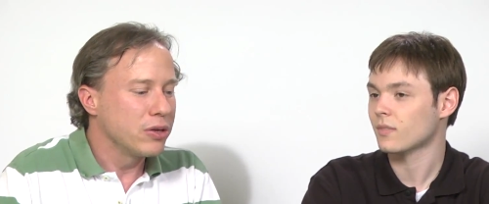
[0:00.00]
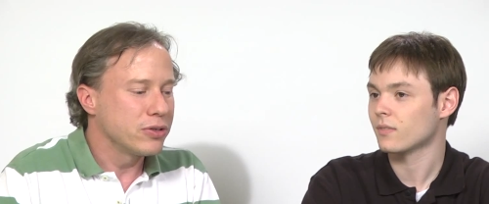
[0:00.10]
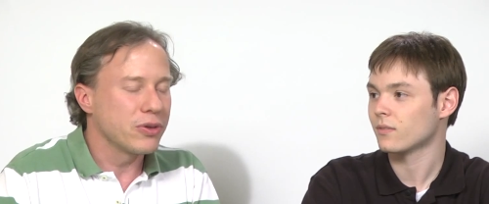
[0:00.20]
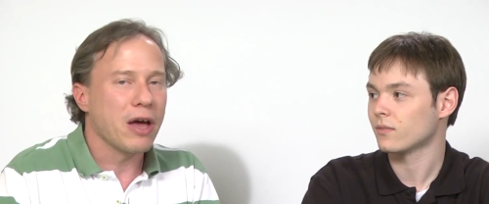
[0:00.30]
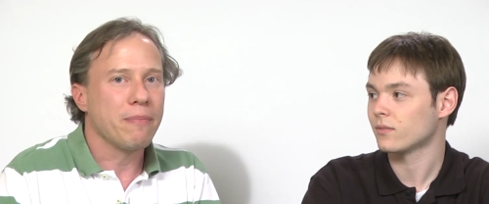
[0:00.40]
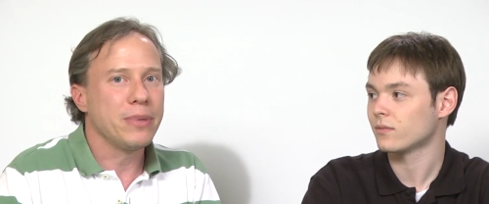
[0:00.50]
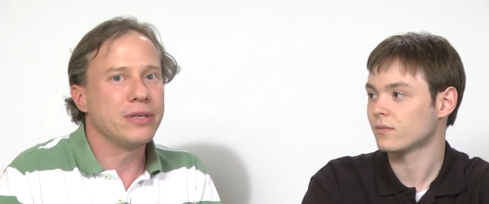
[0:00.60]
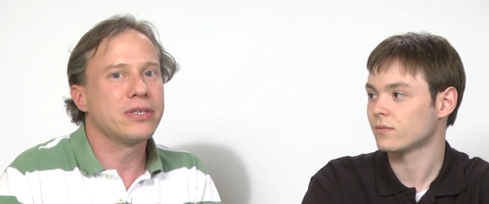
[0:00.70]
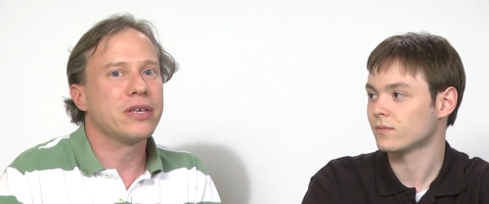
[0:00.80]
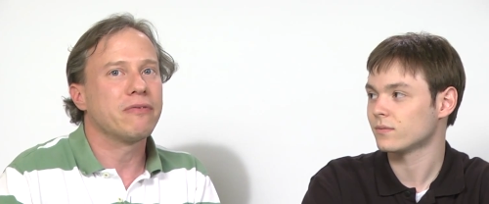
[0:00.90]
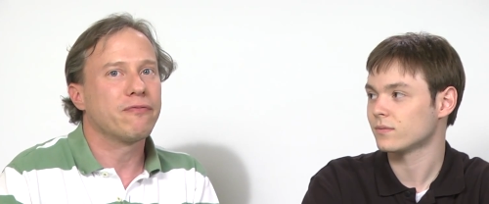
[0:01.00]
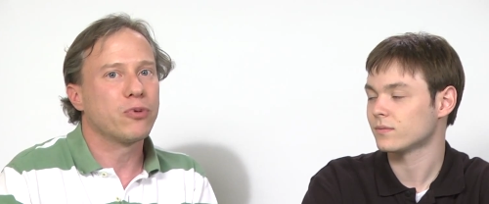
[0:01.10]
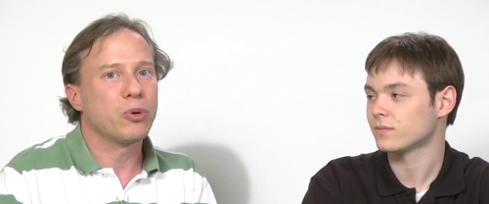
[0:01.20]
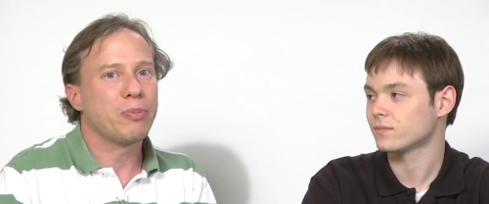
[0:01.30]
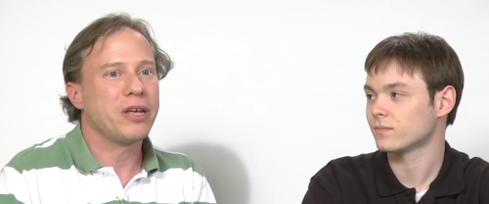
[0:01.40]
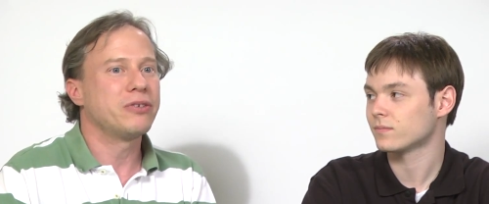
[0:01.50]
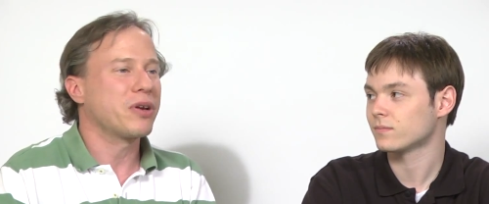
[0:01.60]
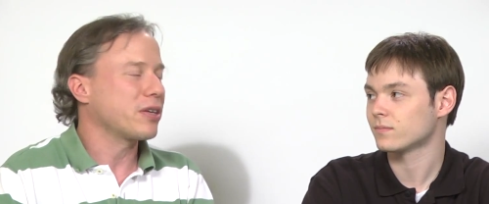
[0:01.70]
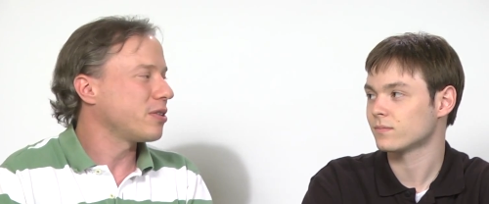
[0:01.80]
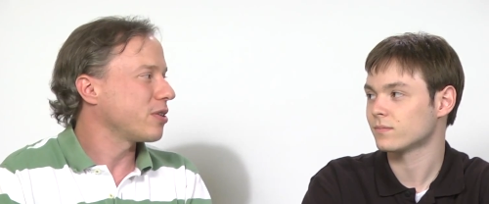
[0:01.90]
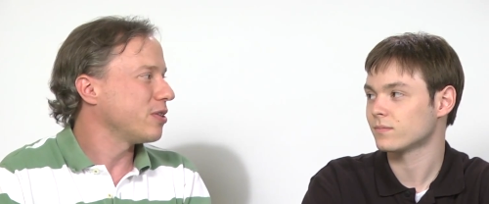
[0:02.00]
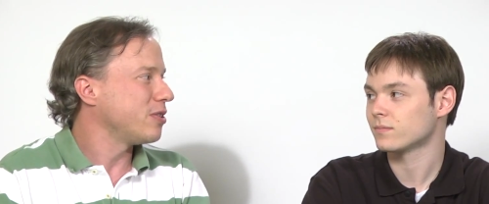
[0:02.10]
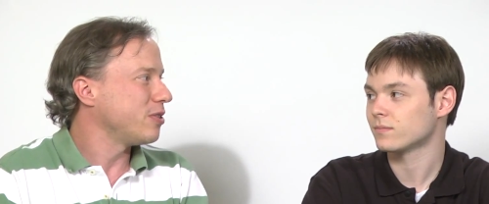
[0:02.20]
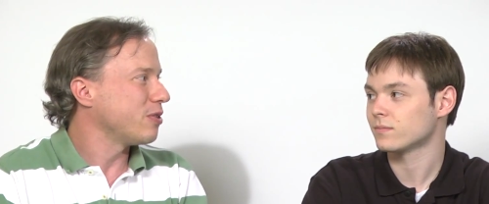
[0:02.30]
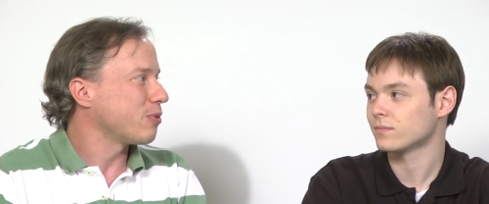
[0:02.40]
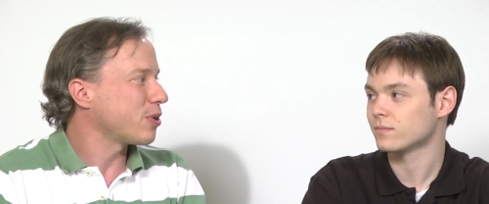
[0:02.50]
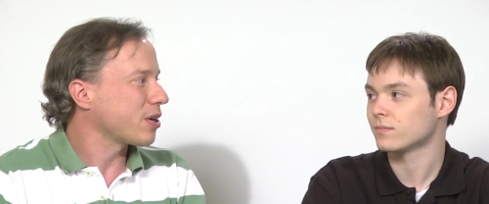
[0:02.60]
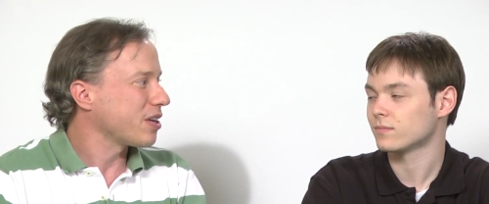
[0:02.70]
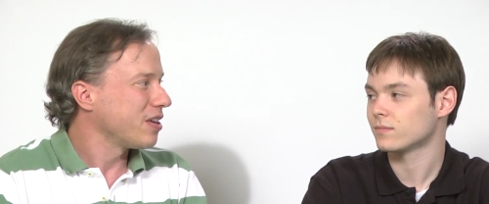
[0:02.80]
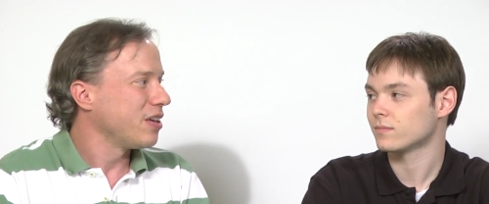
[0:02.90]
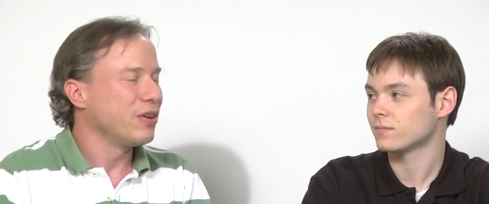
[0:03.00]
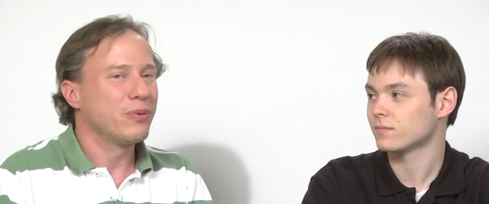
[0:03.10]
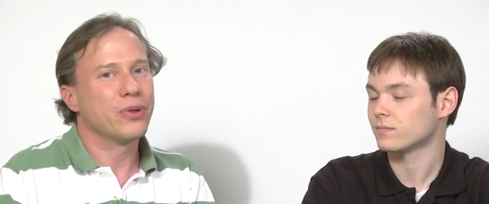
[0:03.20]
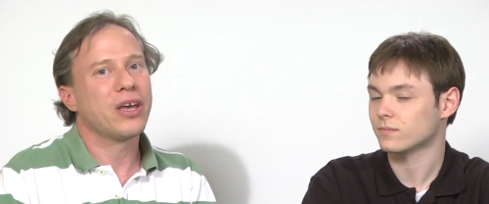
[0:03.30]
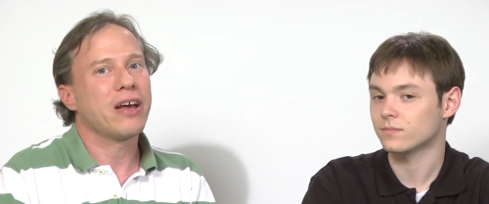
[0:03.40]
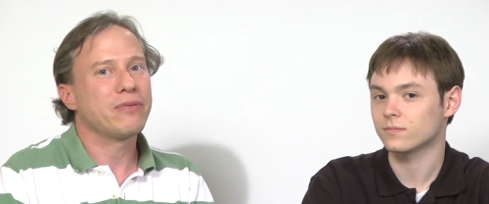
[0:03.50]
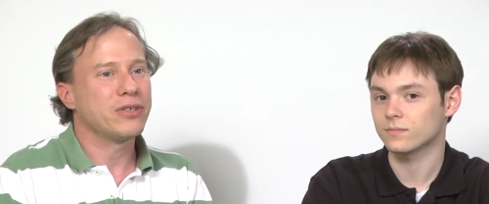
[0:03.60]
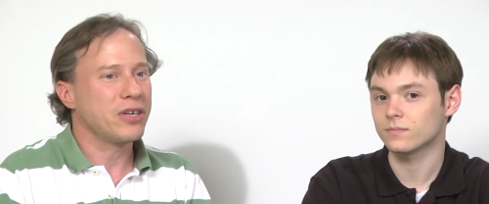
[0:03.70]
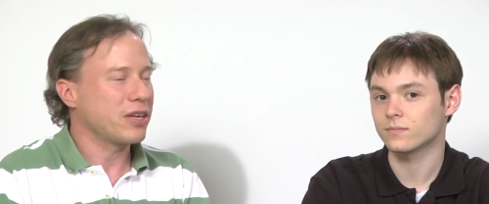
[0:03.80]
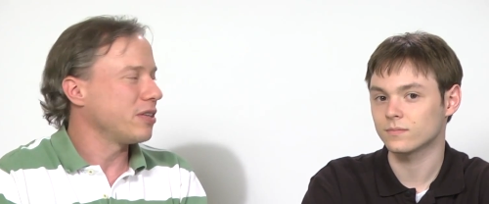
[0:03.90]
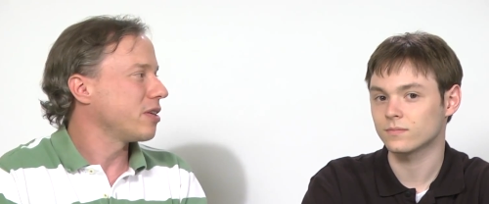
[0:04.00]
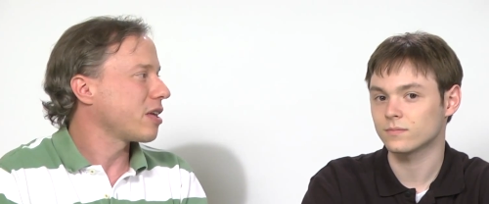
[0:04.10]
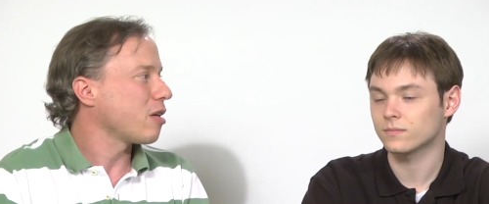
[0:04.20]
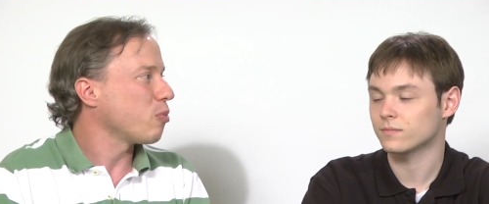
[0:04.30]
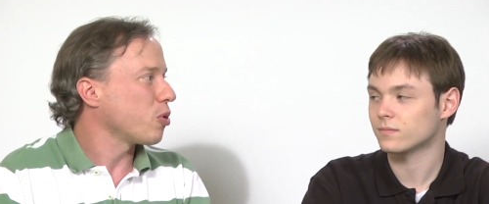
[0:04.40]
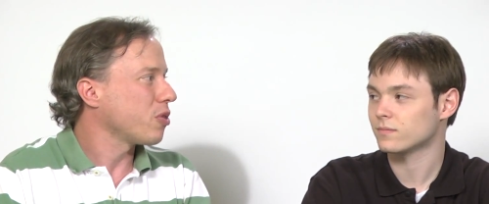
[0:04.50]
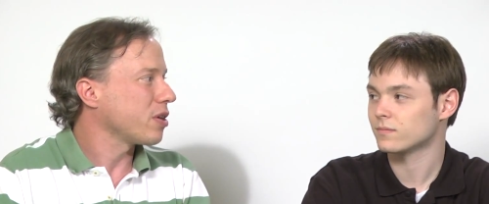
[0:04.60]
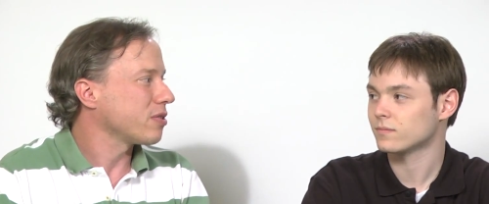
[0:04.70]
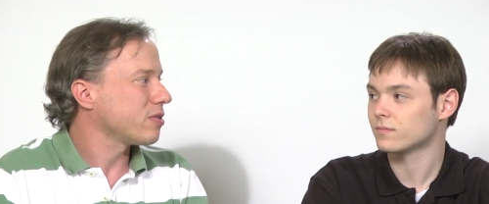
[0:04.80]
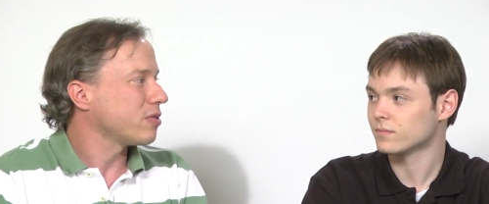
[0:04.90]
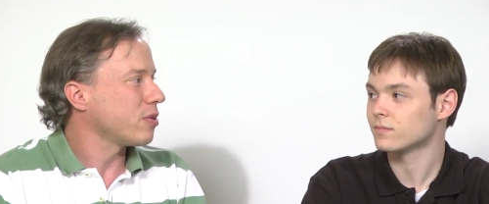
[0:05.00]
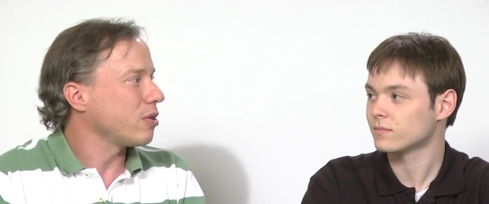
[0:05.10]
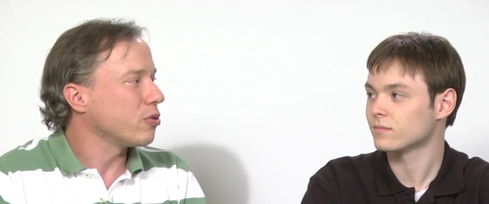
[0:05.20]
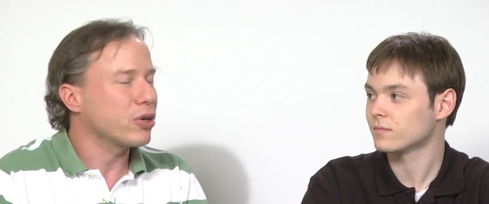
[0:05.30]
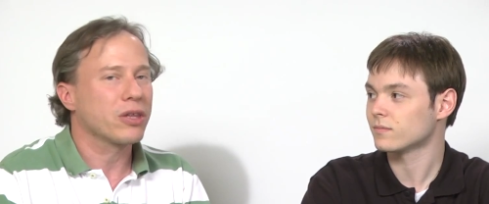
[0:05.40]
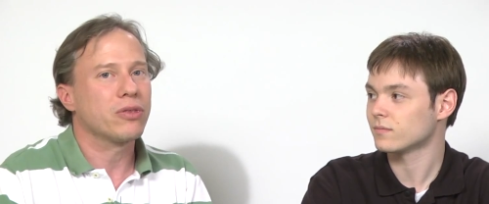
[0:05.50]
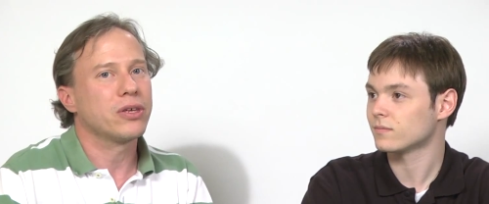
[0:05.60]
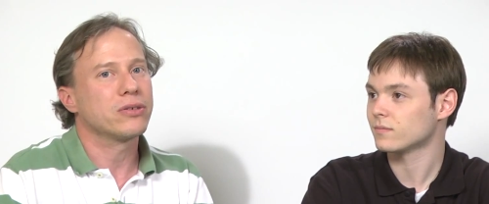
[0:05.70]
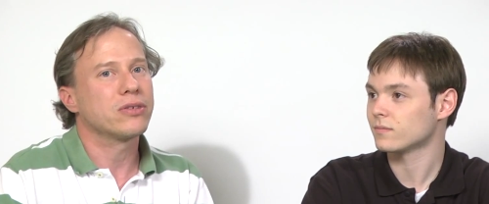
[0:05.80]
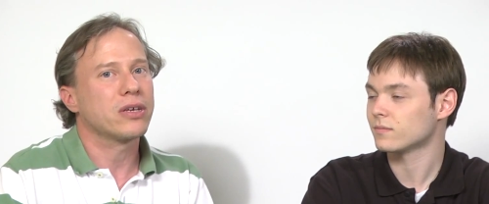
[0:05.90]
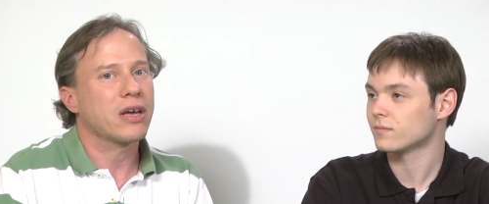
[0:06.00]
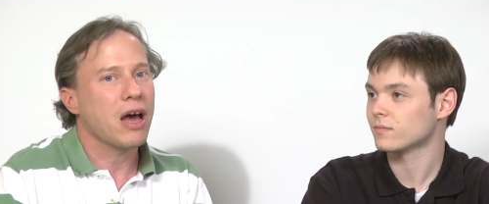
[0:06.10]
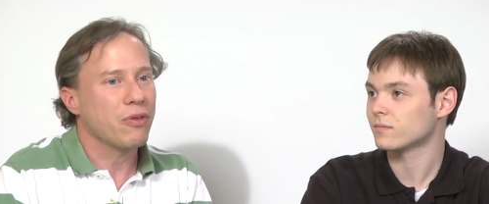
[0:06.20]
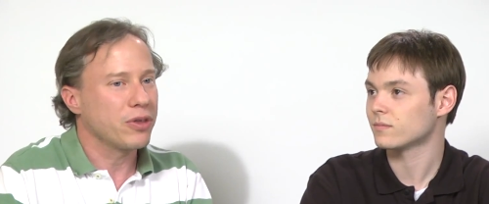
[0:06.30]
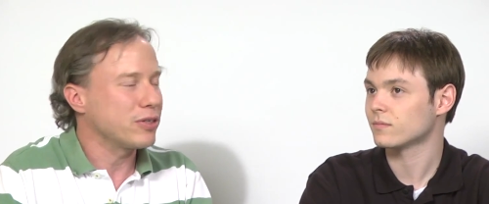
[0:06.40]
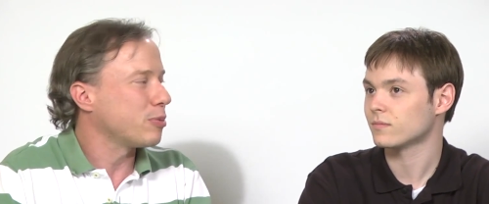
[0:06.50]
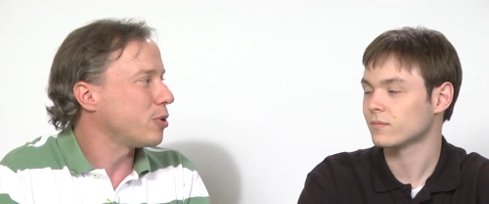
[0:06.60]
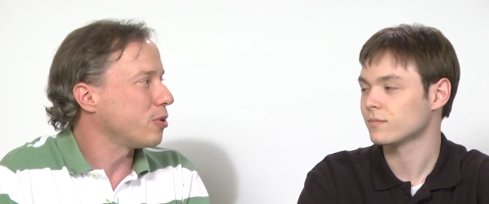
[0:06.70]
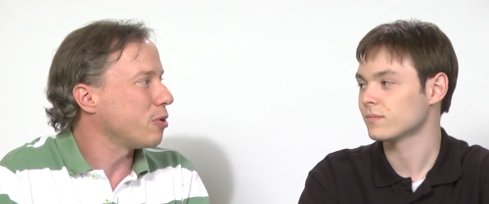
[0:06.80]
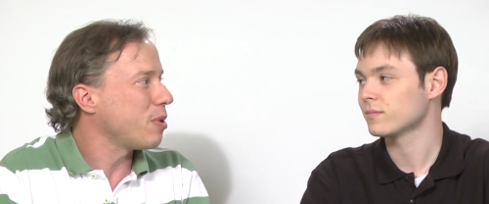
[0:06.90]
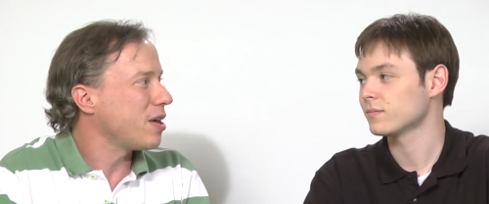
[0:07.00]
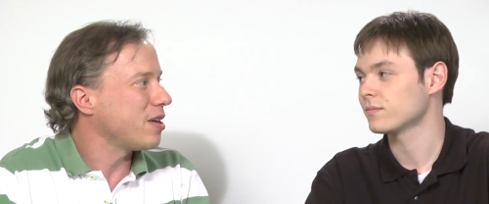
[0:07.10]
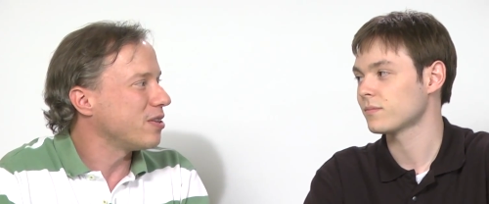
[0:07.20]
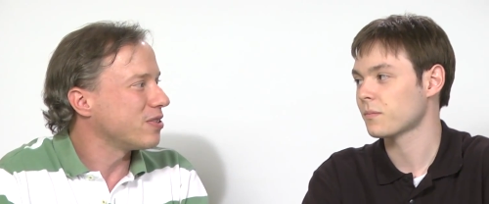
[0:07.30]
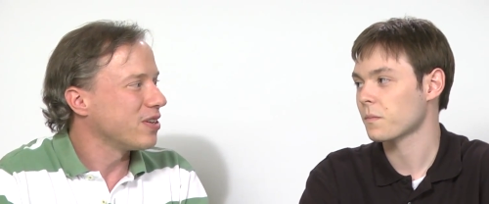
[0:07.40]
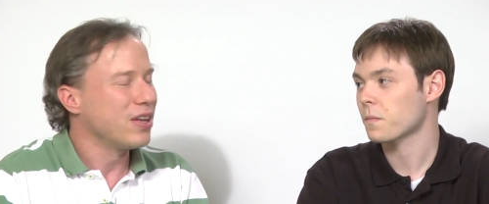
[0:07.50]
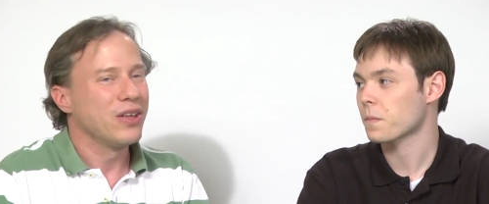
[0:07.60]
Speaker 1: So that means that for PageRank to continue to work, well, they have to take into account more things. So they look at things like how things appear in the page,